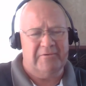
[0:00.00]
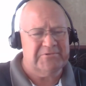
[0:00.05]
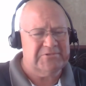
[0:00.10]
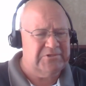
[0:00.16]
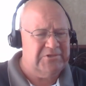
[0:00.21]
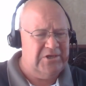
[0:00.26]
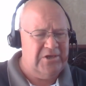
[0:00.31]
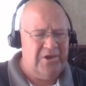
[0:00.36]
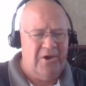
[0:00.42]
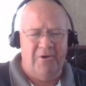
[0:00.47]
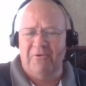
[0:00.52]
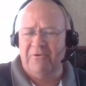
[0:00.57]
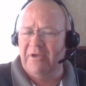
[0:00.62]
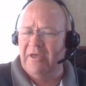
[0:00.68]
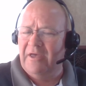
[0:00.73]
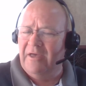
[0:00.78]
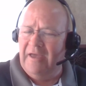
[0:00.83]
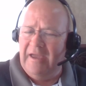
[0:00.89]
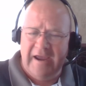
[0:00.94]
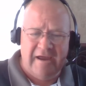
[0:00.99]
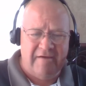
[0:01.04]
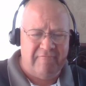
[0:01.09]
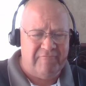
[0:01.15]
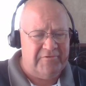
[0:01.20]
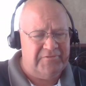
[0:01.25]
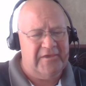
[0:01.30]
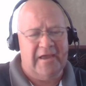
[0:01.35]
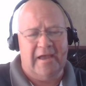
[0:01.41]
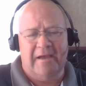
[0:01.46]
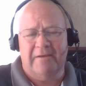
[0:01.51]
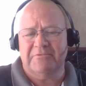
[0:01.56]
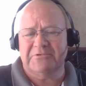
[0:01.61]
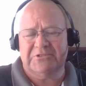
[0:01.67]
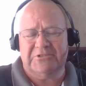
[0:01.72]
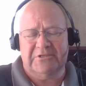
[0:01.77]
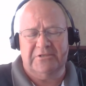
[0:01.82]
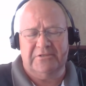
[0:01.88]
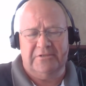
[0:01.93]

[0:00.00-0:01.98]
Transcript: I was yoga, everything I was